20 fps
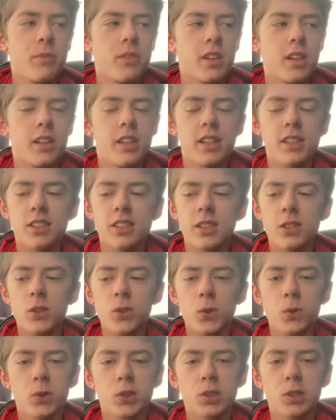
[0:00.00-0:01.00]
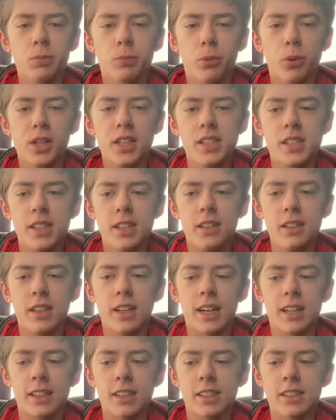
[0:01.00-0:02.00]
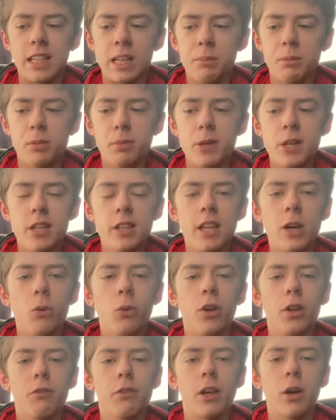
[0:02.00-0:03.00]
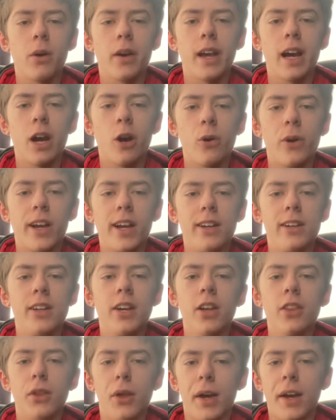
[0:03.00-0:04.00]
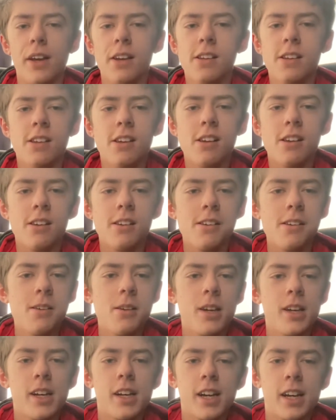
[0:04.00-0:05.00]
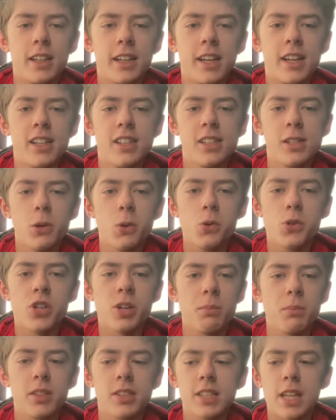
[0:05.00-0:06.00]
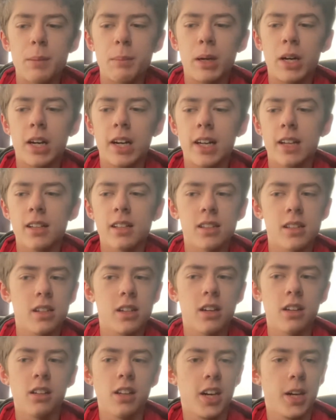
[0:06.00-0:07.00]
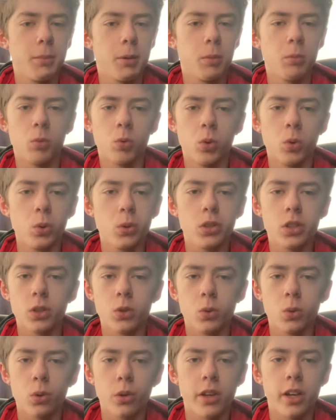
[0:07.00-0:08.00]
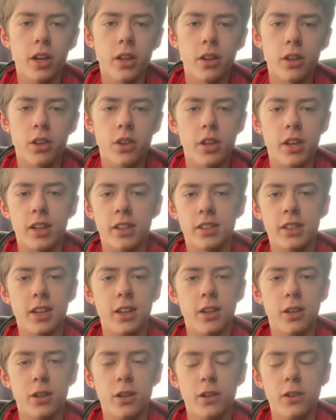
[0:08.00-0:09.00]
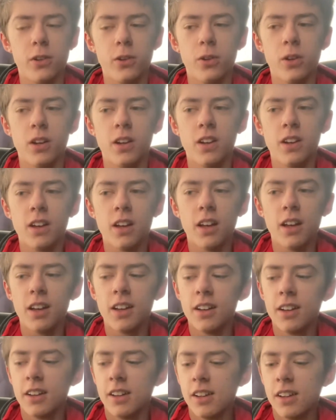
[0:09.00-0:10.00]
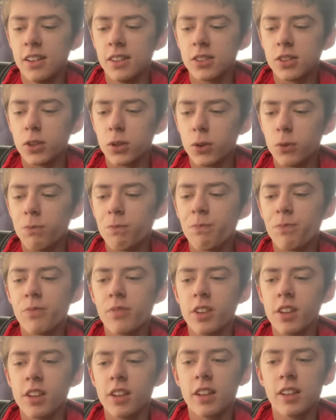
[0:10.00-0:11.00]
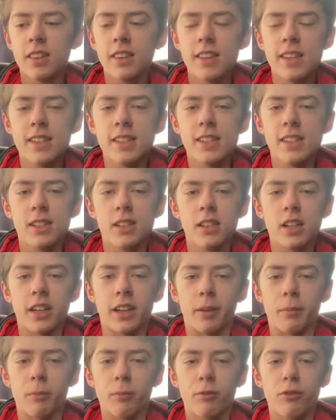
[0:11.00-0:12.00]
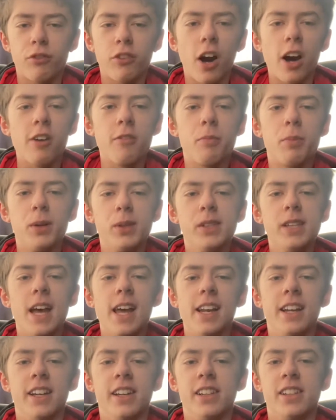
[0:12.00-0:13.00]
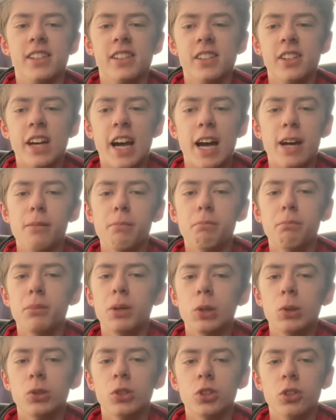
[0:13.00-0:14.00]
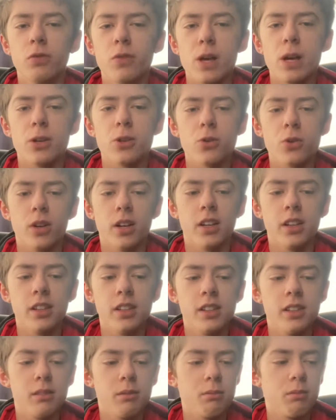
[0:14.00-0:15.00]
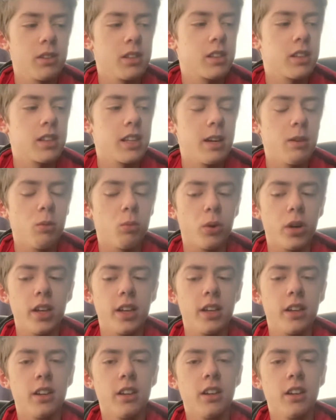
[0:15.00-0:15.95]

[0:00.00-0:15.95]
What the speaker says: They're still sprinting at the same speed they would if they were carrying nothing, and they can still jump the same heights and climb up walls and all the other things they can do. So this is like 5% at most of their strength. They're weird.